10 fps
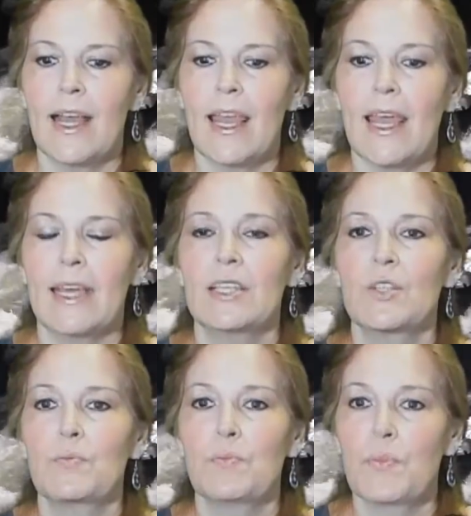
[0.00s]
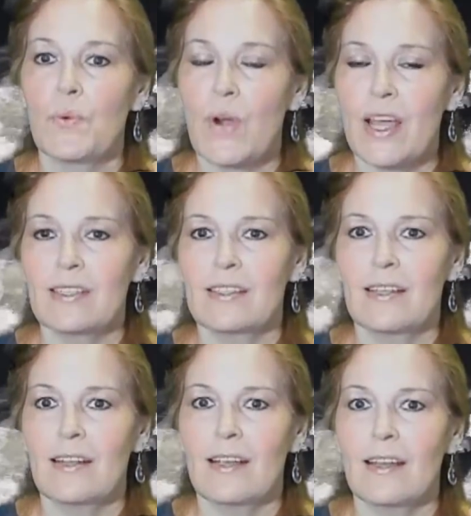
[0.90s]
express
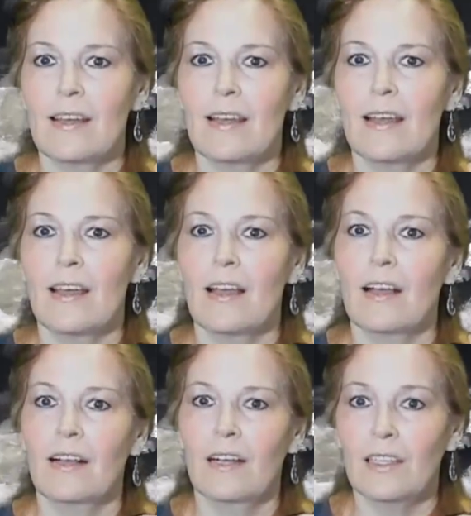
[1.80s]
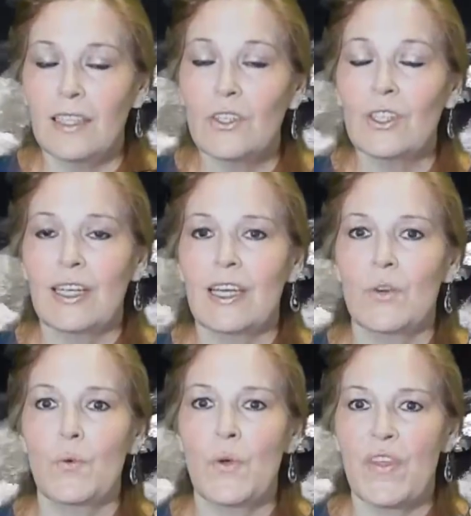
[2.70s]
it clearly
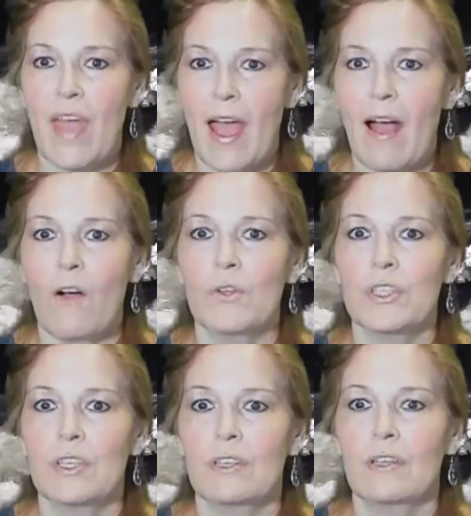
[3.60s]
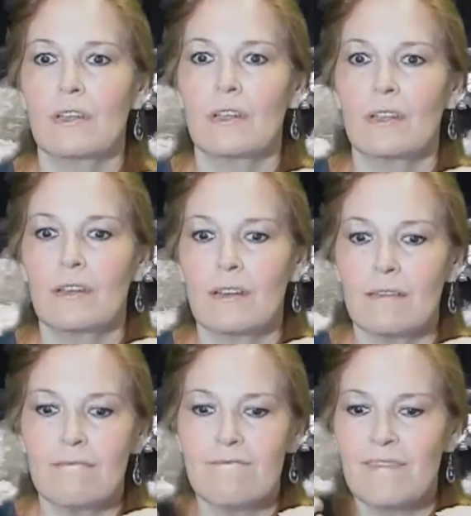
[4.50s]
without
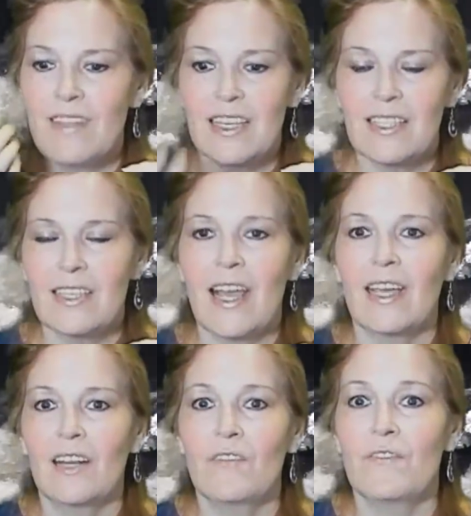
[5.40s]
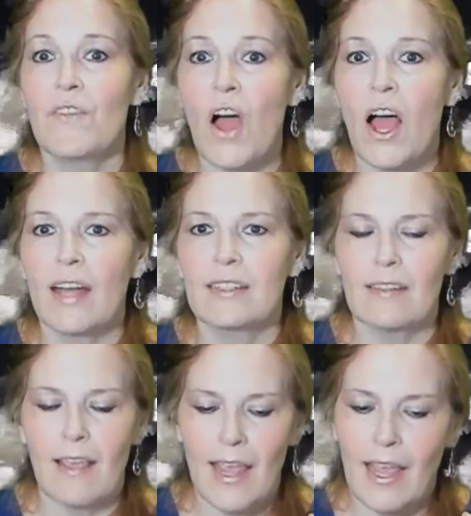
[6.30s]
these negative thoughts,
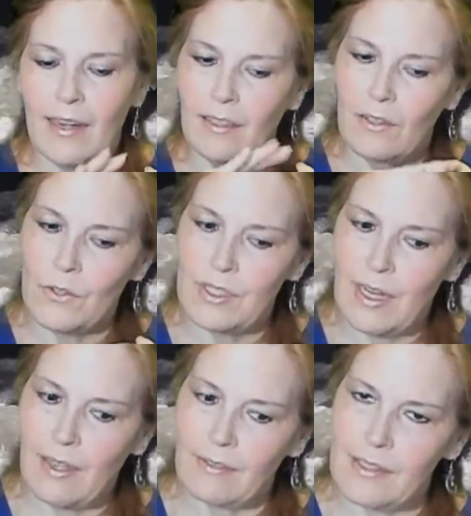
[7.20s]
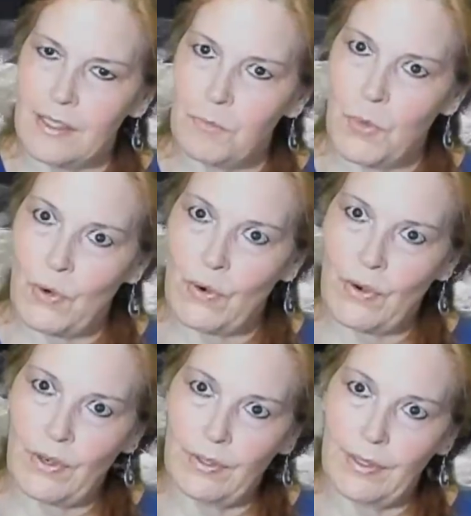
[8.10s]
and it goes down some
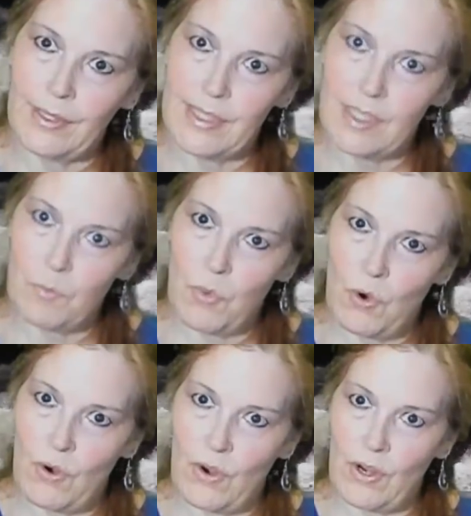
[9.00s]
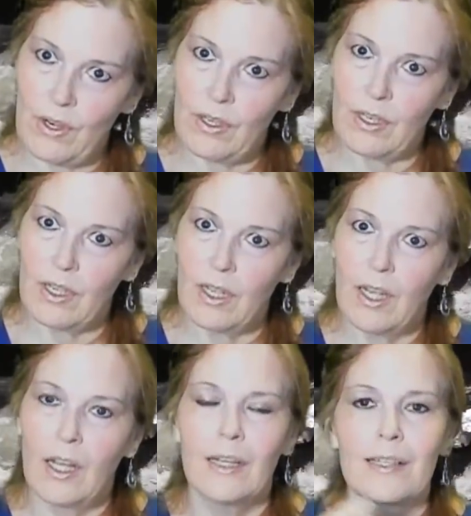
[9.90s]
more and some more.
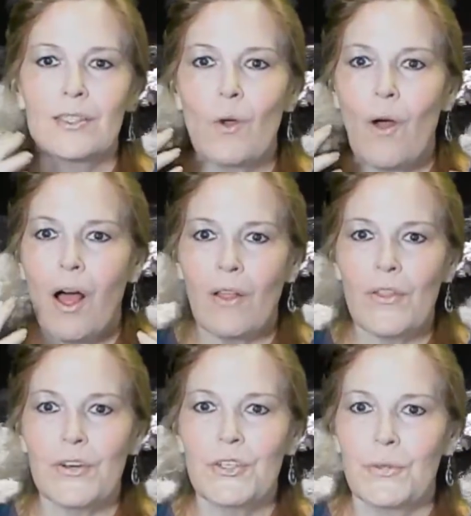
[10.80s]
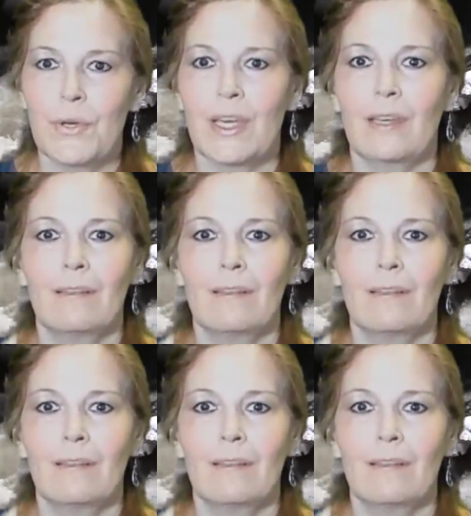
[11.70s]
So all they're doing